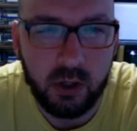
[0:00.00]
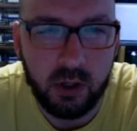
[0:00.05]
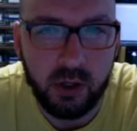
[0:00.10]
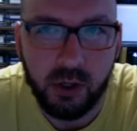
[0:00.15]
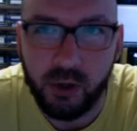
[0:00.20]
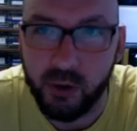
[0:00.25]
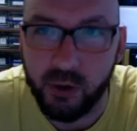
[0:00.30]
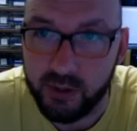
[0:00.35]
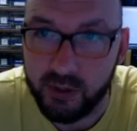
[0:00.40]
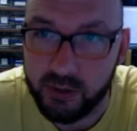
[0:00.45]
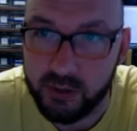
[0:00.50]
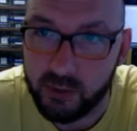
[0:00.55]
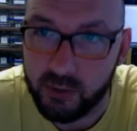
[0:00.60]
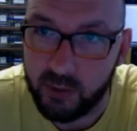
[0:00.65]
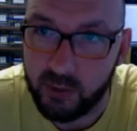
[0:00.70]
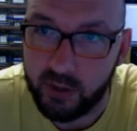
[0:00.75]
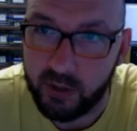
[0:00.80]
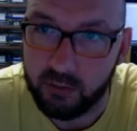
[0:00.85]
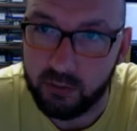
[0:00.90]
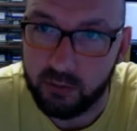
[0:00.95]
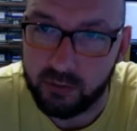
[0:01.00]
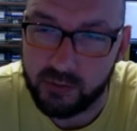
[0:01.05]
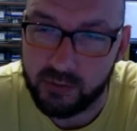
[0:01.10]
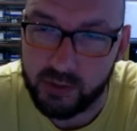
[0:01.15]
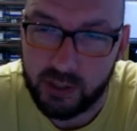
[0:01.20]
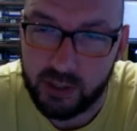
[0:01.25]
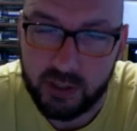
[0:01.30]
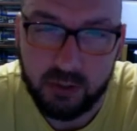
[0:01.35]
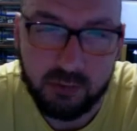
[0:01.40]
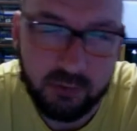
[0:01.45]
got into it,
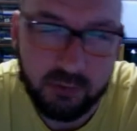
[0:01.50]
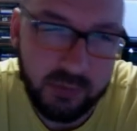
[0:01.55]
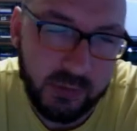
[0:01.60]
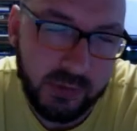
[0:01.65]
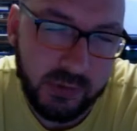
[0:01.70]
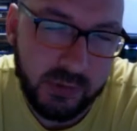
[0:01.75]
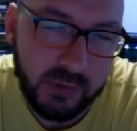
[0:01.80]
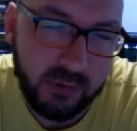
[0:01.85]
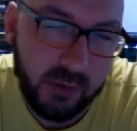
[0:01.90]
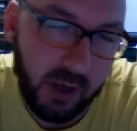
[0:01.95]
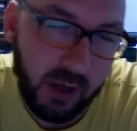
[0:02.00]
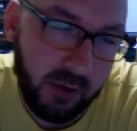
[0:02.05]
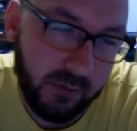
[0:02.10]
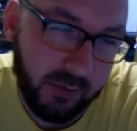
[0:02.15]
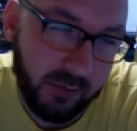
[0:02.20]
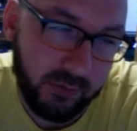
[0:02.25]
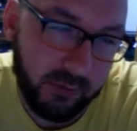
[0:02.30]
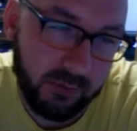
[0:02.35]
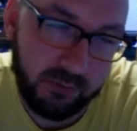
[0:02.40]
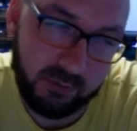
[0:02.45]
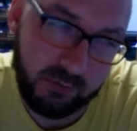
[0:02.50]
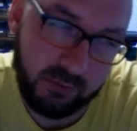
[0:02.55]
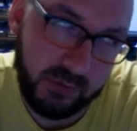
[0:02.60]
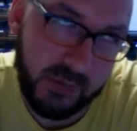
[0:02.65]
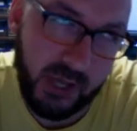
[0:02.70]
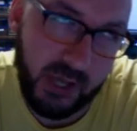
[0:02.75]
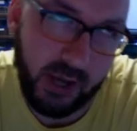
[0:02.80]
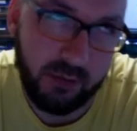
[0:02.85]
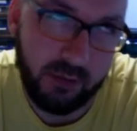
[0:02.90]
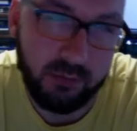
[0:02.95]
obviously over
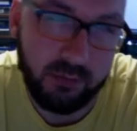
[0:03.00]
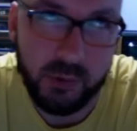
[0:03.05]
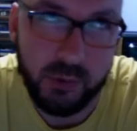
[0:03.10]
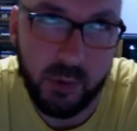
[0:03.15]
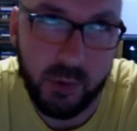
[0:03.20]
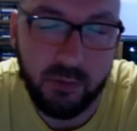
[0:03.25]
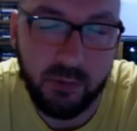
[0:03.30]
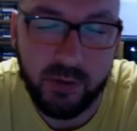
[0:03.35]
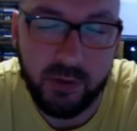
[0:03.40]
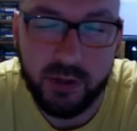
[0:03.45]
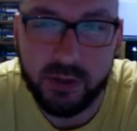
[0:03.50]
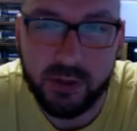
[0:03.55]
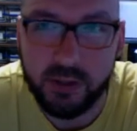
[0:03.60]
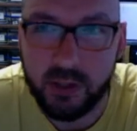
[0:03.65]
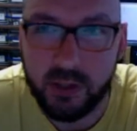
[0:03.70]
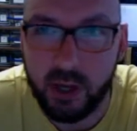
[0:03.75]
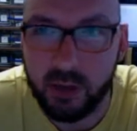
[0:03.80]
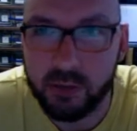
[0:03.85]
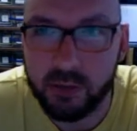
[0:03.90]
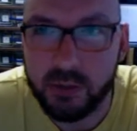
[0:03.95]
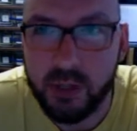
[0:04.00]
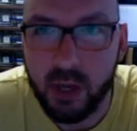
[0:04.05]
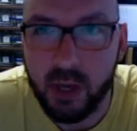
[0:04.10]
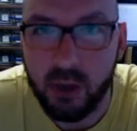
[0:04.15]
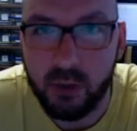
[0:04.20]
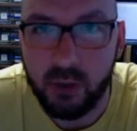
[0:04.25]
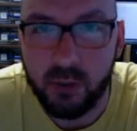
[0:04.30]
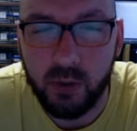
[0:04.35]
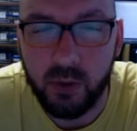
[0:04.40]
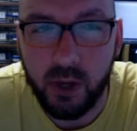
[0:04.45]
10-12 years ago,
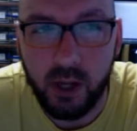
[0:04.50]
so